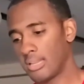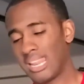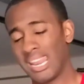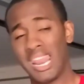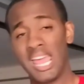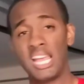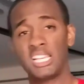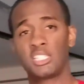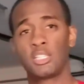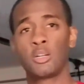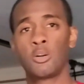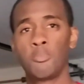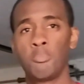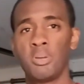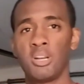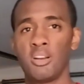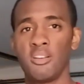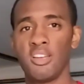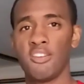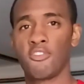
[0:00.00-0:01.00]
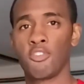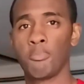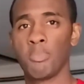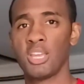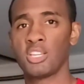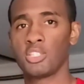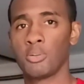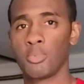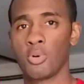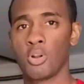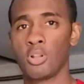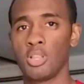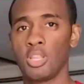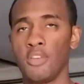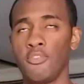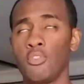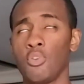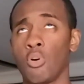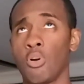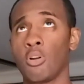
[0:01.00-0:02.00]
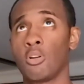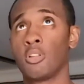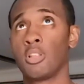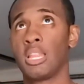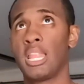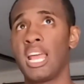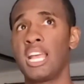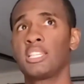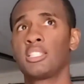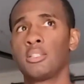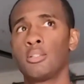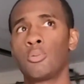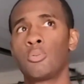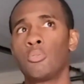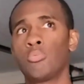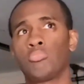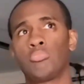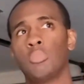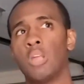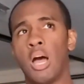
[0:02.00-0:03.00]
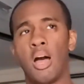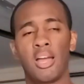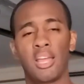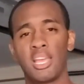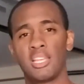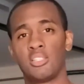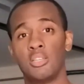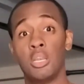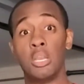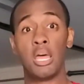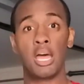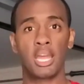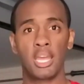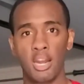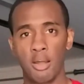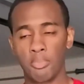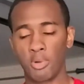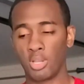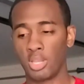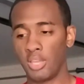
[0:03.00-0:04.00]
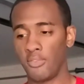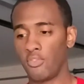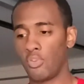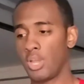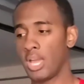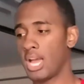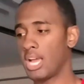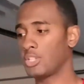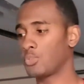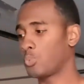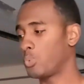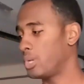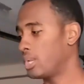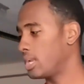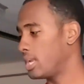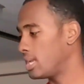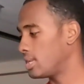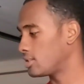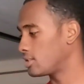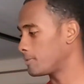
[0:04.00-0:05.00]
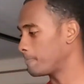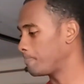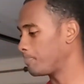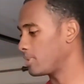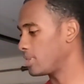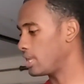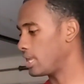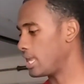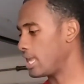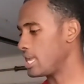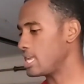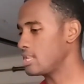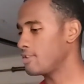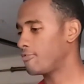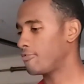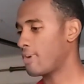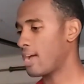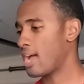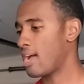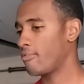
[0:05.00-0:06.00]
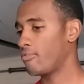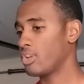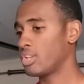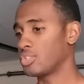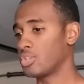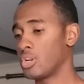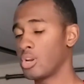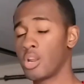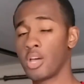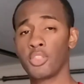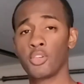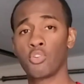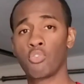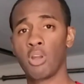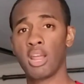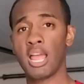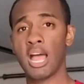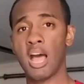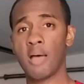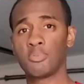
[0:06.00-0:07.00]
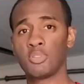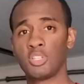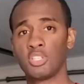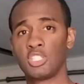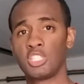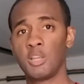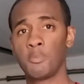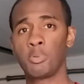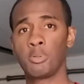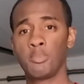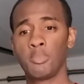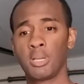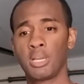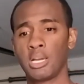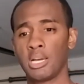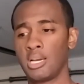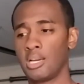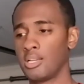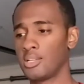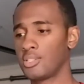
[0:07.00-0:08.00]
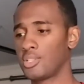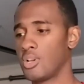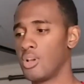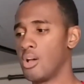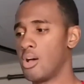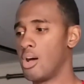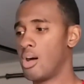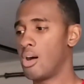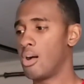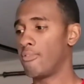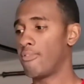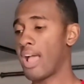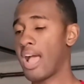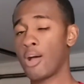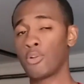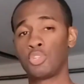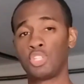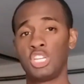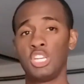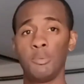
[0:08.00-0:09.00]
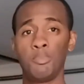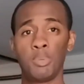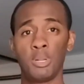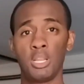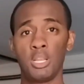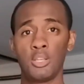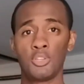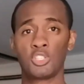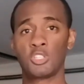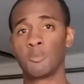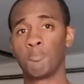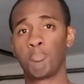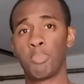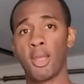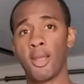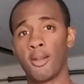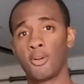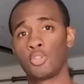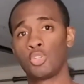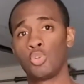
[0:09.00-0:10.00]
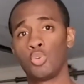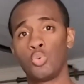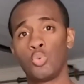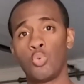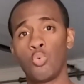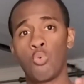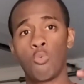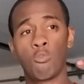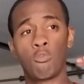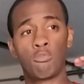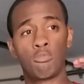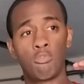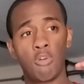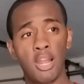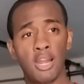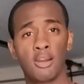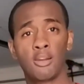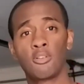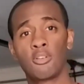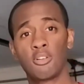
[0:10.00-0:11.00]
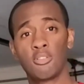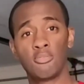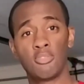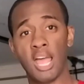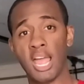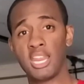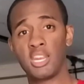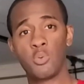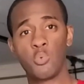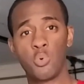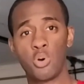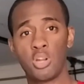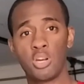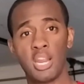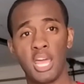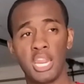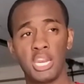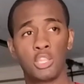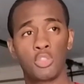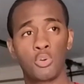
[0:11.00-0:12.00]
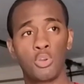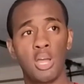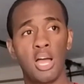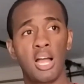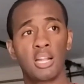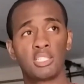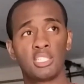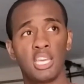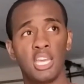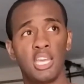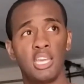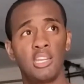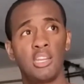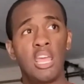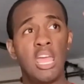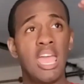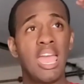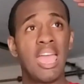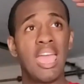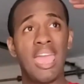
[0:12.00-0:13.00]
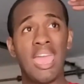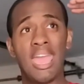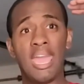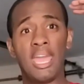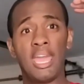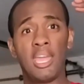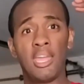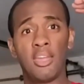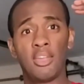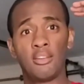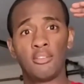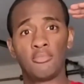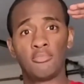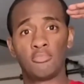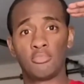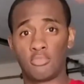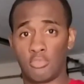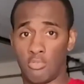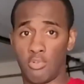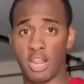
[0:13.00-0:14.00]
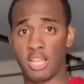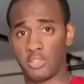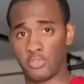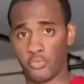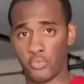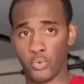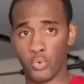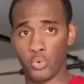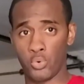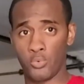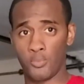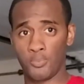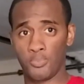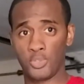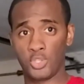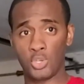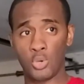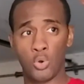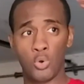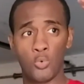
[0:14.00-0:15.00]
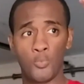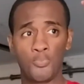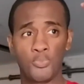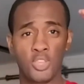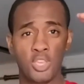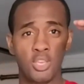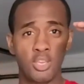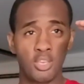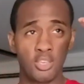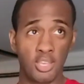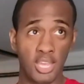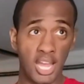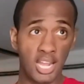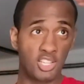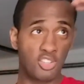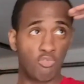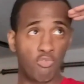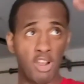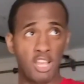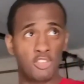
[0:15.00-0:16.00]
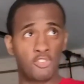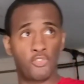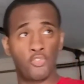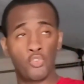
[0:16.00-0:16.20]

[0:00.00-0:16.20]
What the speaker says: the last little bit of information I'm gonna leave, or the last little, I guess, nugget I'm gonna leave you guys with is E85 is another great option simply because of how cheap it is compared to regular 91, 93 octane and race fuel. So, you got your race